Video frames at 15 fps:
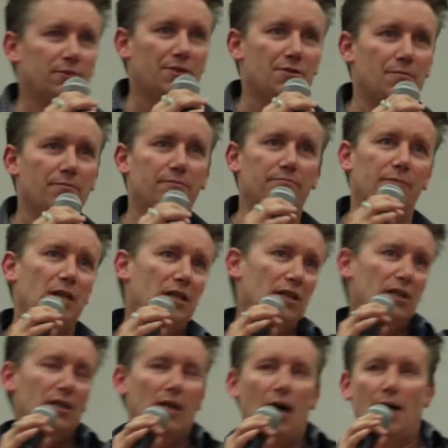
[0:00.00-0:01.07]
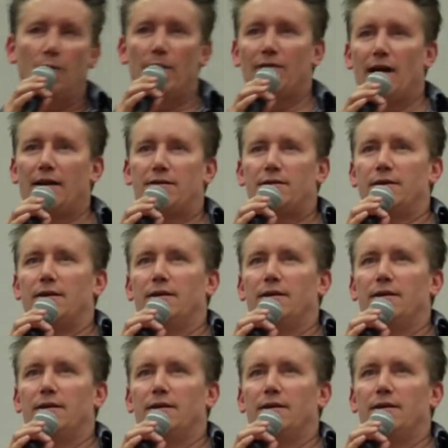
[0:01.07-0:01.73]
some, I don't know, we got